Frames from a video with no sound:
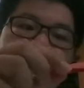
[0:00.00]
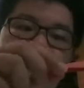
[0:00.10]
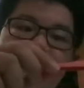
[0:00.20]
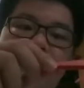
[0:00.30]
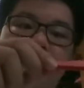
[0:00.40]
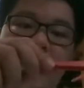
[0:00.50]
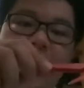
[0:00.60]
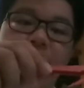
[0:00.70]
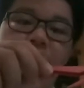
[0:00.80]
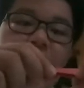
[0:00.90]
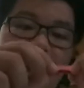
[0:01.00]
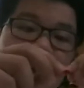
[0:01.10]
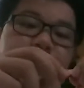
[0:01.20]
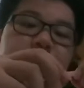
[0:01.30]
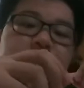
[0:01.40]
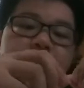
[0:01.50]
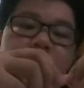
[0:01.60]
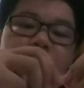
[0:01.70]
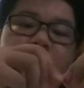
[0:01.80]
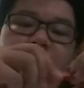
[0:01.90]
ever, ever, ever
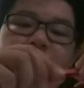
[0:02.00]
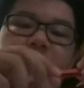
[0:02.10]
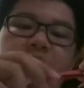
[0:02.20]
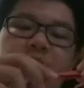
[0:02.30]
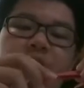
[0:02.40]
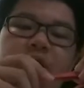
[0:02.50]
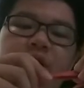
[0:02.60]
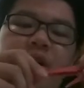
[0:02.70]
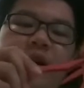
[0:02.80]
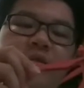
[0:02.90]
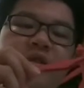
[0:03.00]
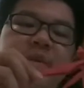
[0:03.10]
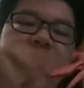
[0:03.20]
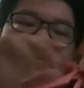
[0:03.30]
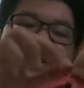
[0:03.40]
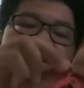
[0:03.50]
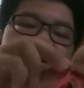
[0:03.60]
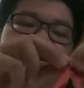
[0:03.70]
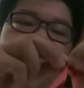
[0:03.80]
learn the responsibilities of